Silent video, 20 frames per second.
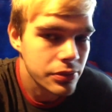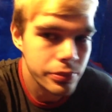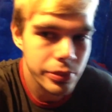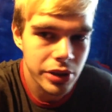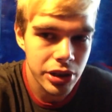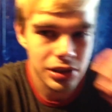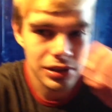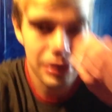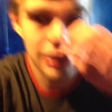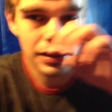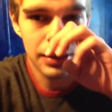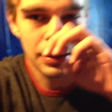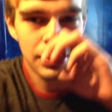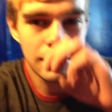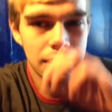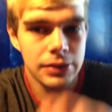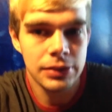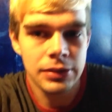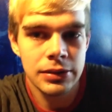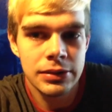but it's like
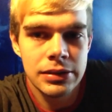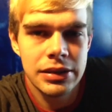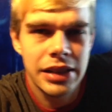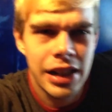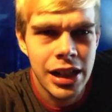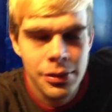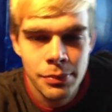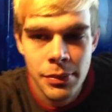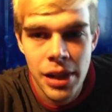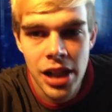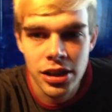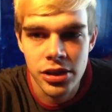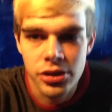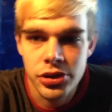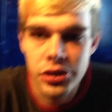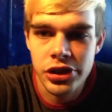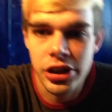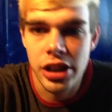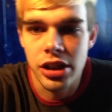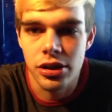Dan
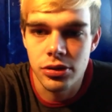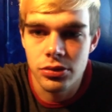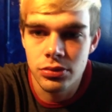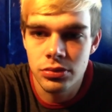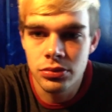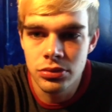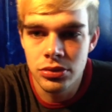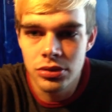Mallow's channel.